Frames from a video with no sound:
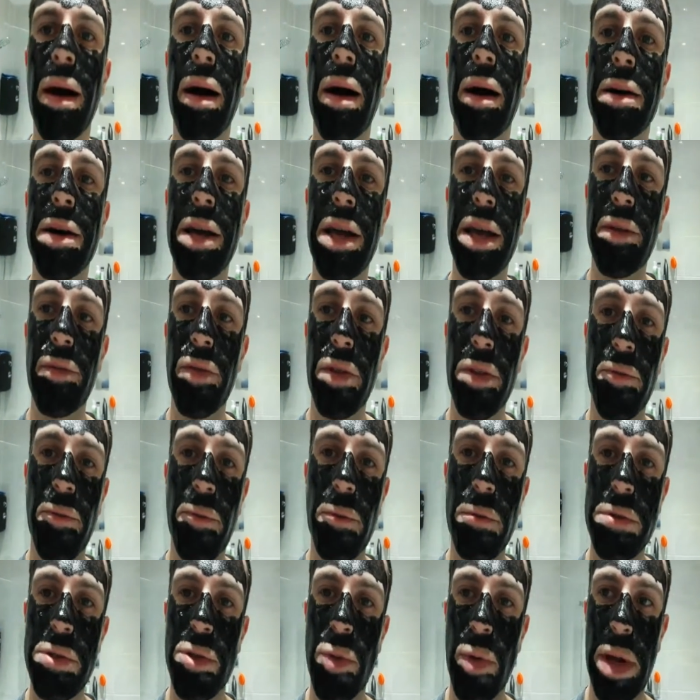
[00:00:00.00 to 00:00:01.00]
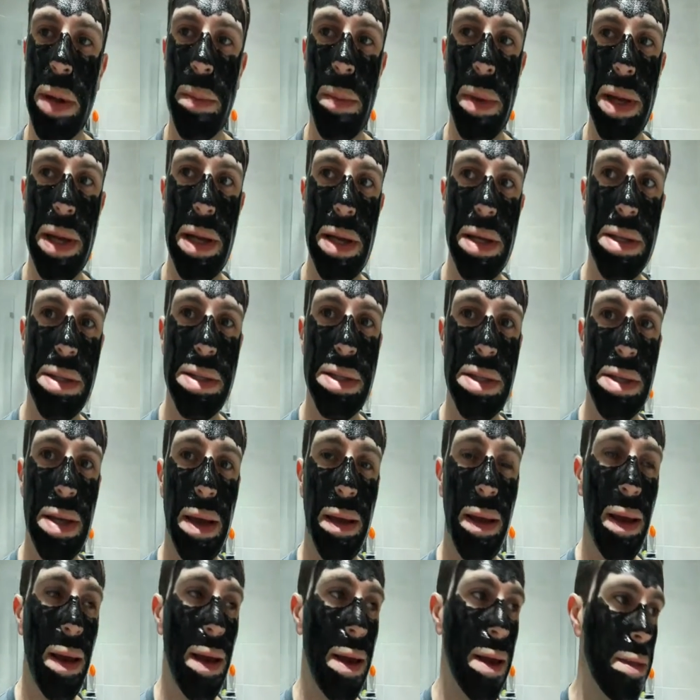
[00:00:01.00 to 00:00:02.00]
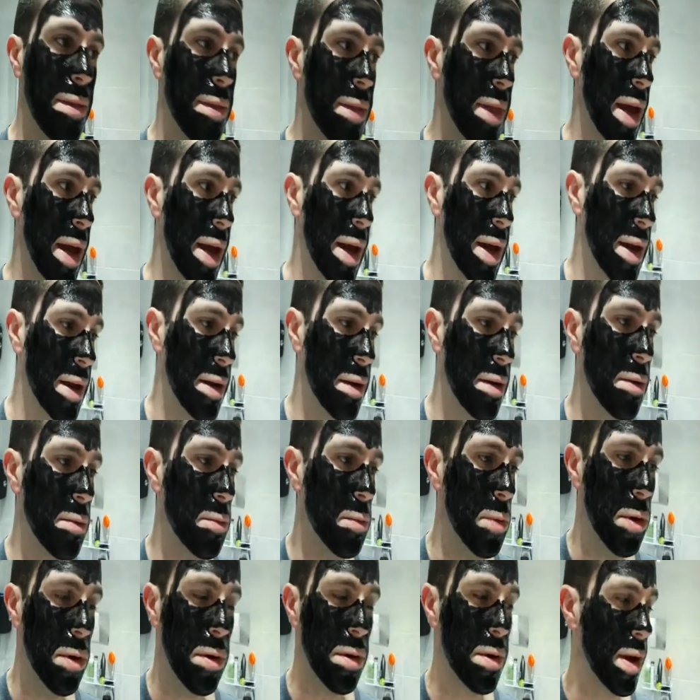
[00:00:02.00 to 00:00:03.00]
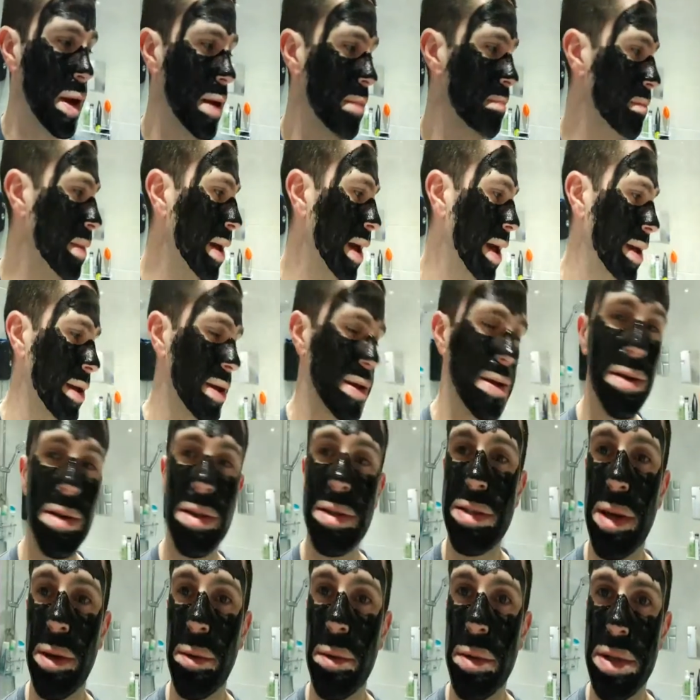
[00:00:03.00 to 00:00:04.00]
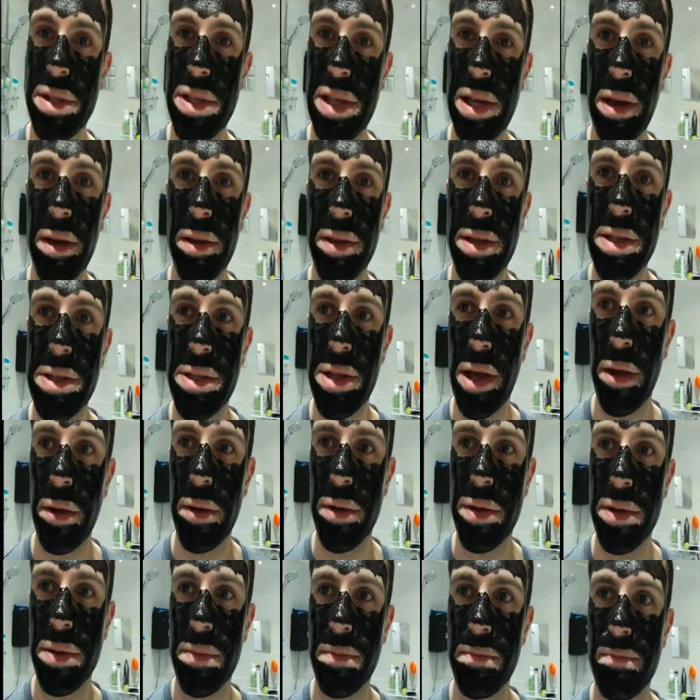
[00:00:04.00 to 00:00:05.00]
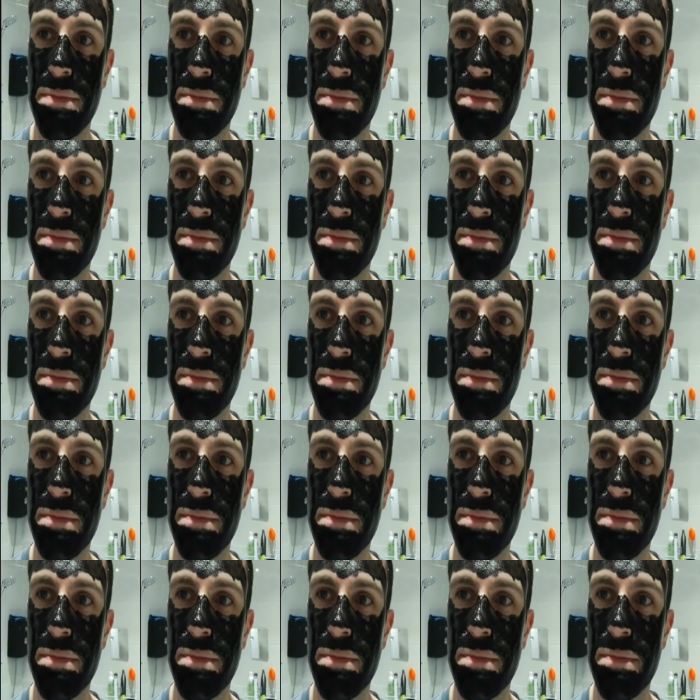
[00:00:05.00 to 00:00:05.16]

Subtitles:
I'm going to give it the full 20 minutes and then we'll come back. So we'll see how this goes.